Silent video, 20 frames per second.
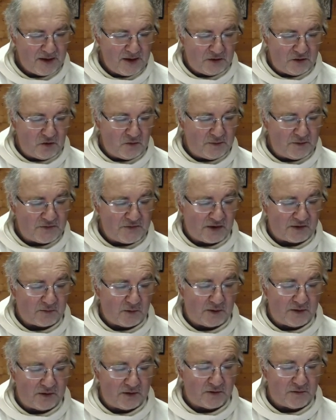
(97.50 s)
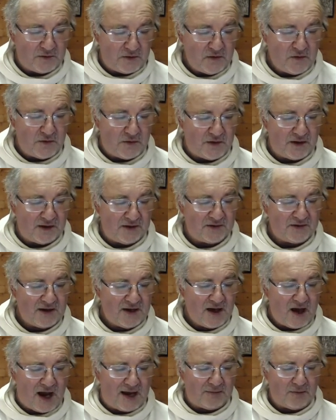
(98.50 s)
You've been trustworthy in a few things,
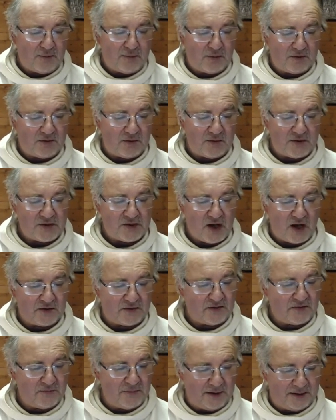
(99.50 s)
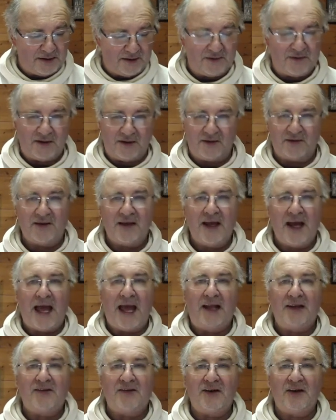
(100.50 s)
I will put you in charge of many things.
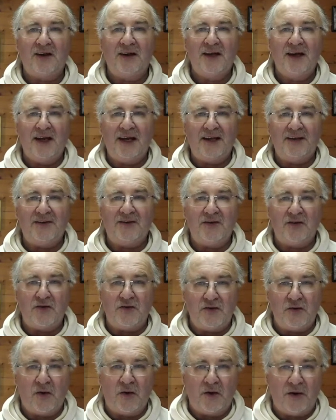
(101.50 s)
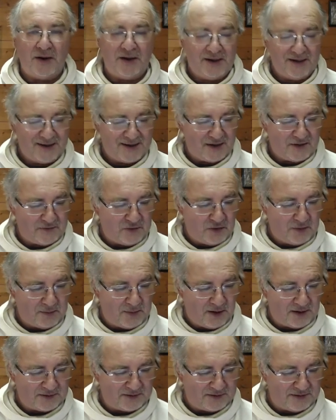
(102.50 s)
Enter into the joy of your
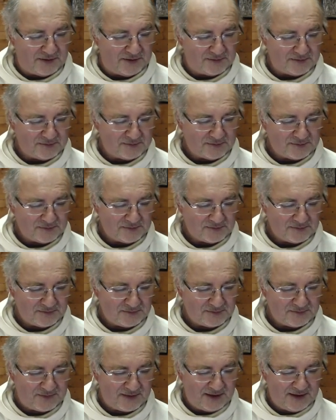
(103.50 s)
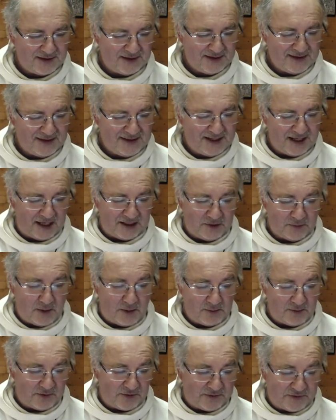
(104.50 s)
master. And the
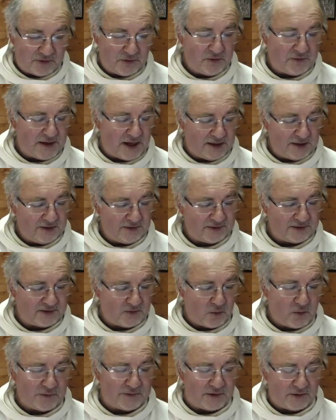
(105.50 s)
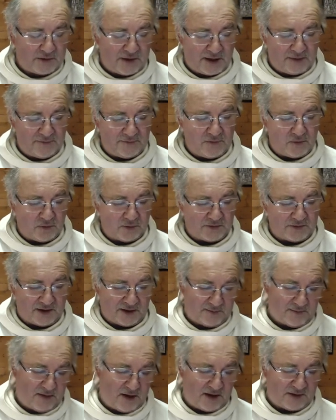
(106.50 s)
one with the two talents also came forward,
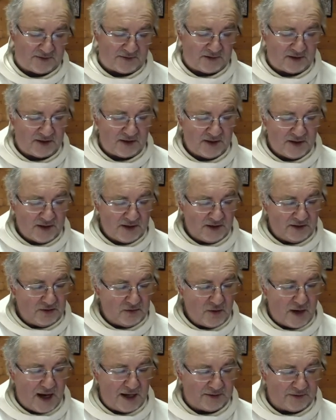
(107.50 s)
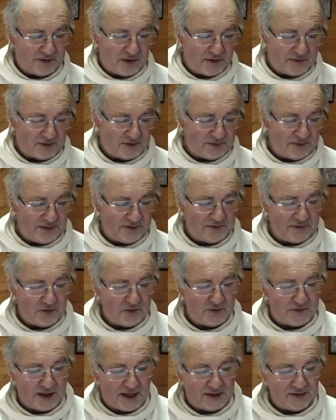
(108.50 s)
saying, Master, you handed over to me
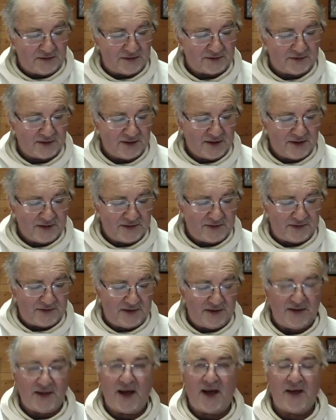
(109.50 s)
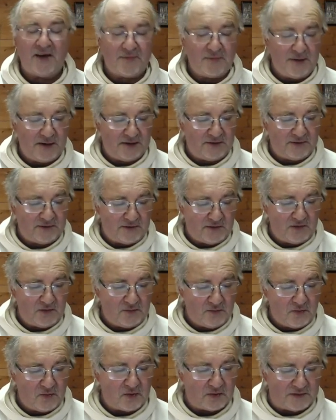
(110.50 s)
two talents. See, I have made two
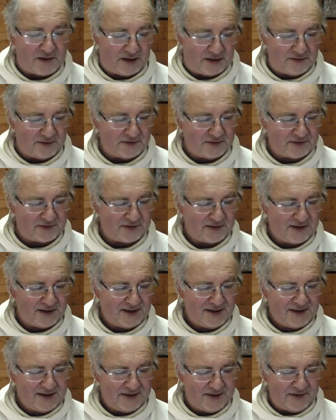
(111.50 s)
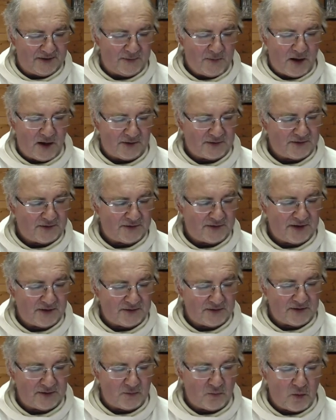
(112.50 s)
more talents. His master said
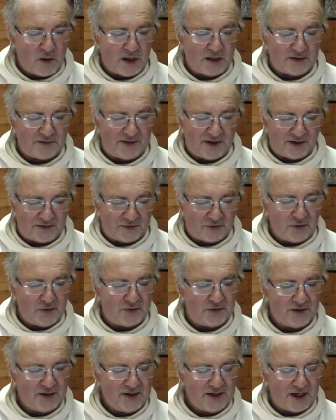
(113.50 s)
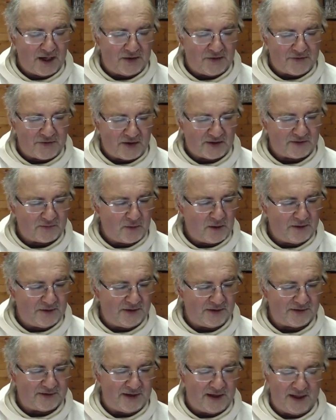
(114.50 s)
to him, Well done, good and trustworthy
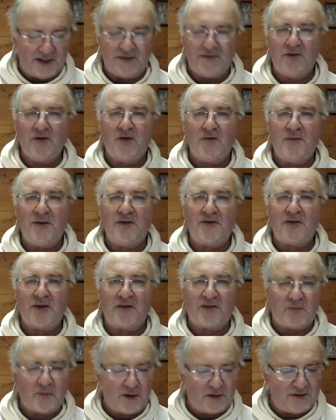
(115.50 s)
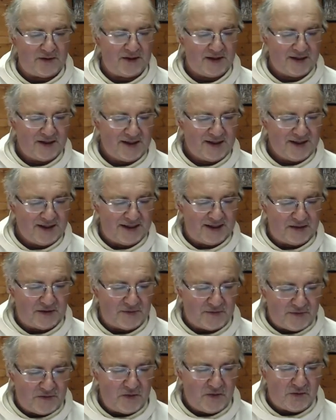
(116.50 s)
slave. You have been trustworthy in a
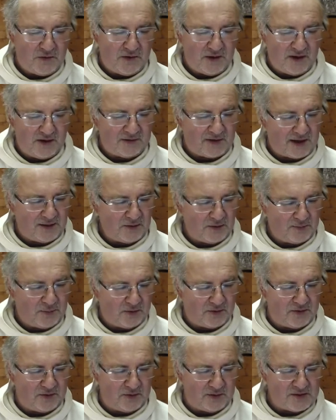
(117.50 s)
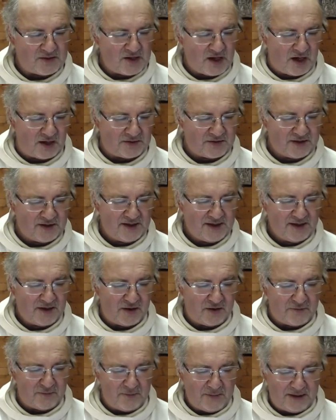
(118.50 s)
few things, I will put you in charge
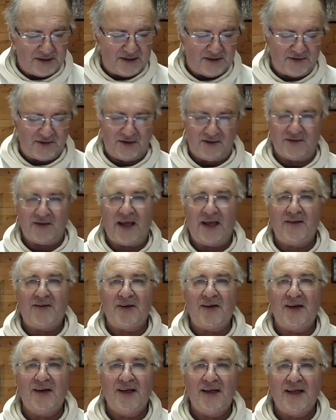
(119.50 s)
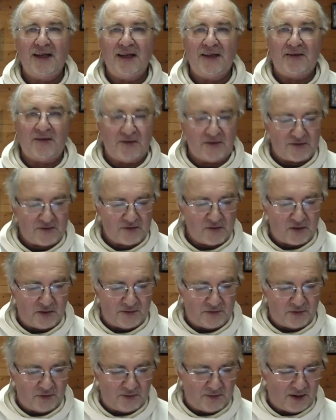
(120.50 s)
of many things. Enter into the joy
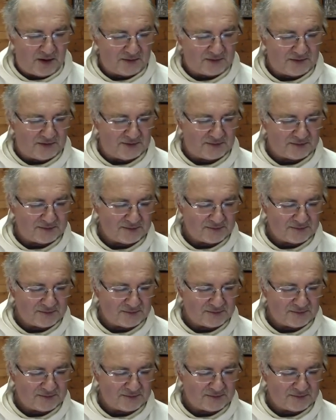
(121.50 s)
of your master.